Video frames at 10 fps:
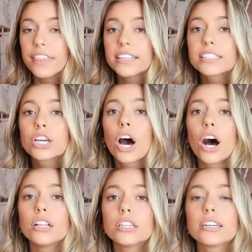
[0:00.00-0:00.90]
this
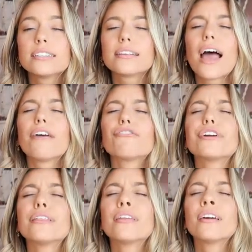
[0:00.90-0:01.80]
color is
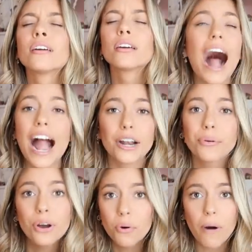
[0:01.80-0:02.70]
everything. I
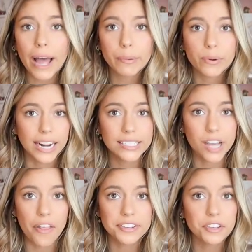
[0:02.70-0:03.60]
don't know why, but when I
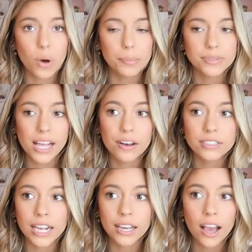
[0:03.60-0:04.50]
saw this on the website, I
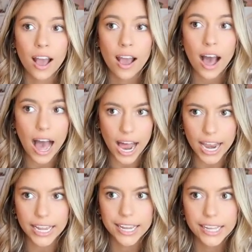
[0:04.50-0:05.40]
was like,
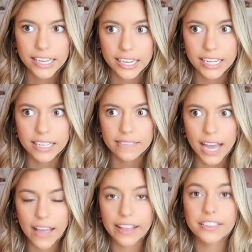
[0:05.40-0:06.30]
I need
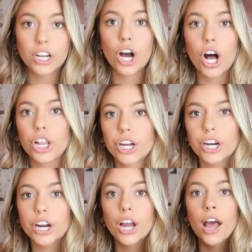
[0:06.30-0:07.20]
that. Like, the
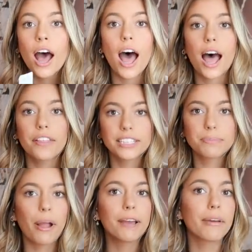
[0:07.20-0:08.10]
color, this is
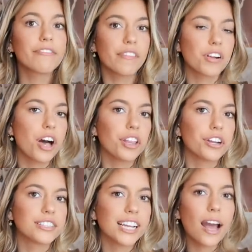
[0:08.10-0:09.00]
probably my favorite color.
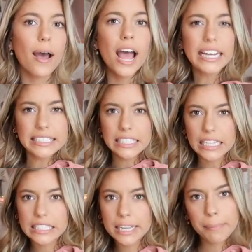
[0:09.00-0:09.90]
It's like a
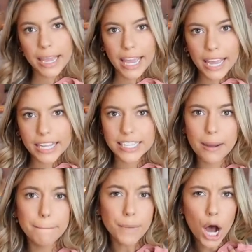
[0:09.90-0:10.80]
dusty pink. It's like
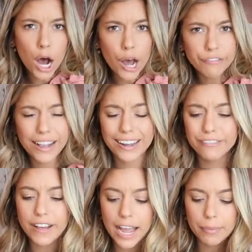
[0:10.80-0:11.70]
a mauve kind
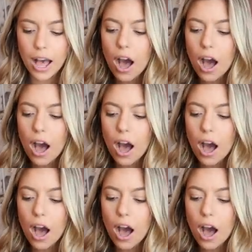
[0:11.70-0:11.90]
of vibe.